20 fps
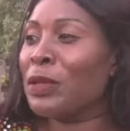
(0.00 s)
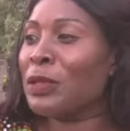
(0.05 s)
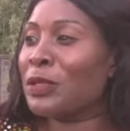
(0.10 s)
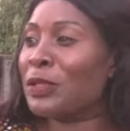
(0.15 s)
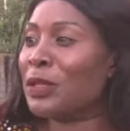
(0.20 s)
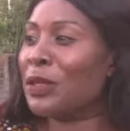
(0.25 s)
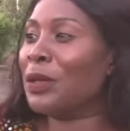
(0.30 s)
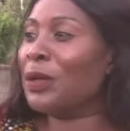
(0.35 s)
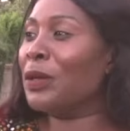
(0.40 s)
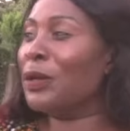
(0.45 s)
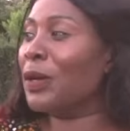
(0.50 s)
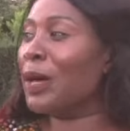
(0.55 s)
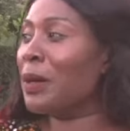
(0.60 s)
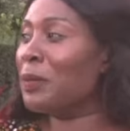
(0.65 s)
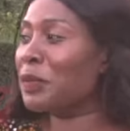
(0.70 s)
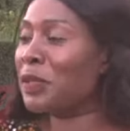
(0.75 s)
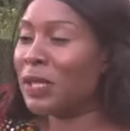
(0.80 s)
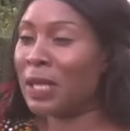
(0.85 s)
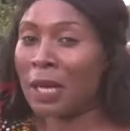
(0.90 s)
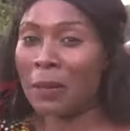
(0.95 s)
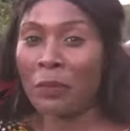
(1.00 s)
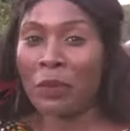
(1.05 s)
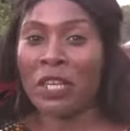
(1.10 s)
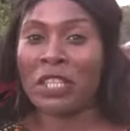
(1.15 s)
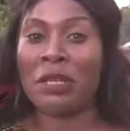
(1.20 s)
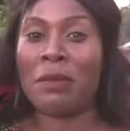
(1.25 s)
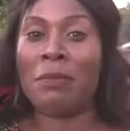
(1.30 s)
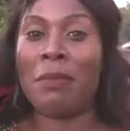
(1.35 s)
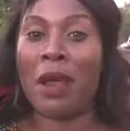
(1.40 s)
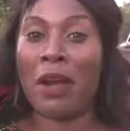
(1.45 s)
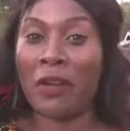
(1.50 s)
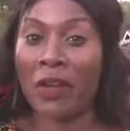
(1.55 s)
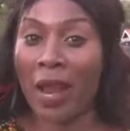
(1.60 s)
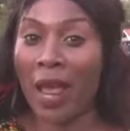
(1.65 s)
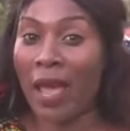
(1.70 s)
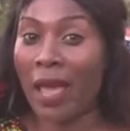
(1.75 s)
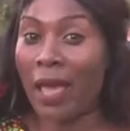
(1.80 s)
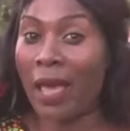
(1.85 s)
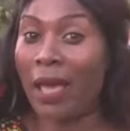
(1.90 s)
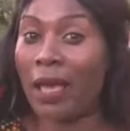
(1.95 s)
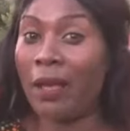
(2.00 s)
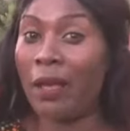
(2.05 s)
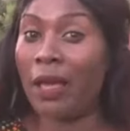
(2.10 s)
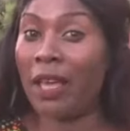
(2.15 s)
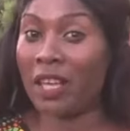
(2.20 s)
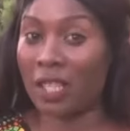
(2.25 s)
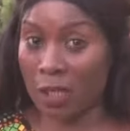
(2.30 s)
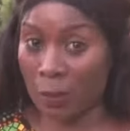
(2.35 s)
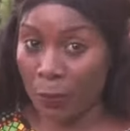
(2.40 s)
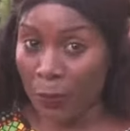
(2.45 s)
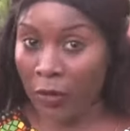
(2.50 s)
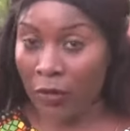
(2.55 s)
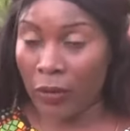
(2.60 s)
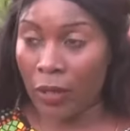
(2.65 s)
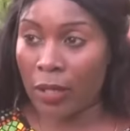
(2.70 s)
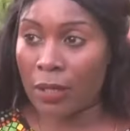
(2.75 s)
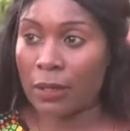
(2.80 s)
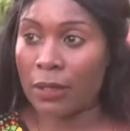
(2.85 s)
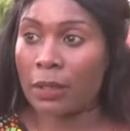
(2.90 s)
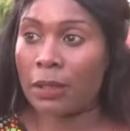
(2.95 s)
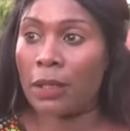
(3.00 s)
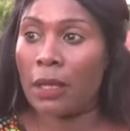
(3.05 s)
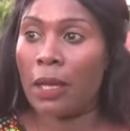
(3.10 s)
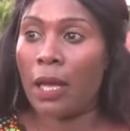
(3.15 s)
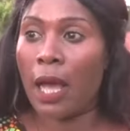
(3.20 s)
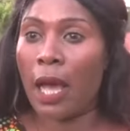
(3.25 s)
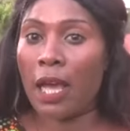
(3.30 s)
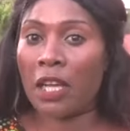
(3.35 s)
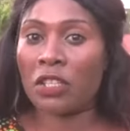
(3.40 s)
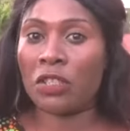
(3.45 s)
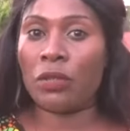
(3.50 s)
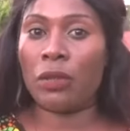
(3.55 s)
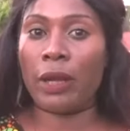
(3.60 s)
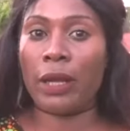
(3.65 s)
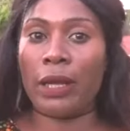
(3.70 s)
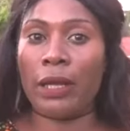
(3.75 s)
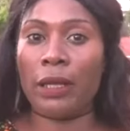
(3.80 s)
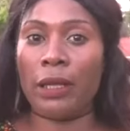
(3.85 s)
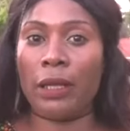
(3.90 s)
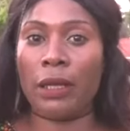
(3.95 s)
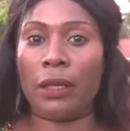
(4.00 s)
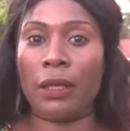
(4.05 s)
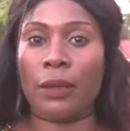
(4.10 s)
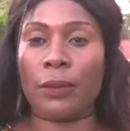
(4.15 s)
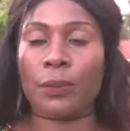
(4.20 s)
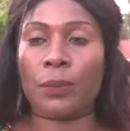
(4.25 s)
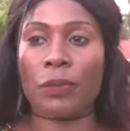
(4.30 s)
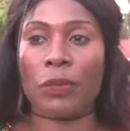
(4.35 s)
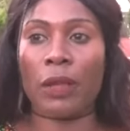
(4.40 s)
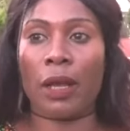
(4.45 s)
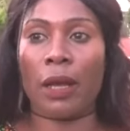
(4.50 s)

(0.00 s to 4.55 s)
So I'm celebrating Maria A Experience. Actually,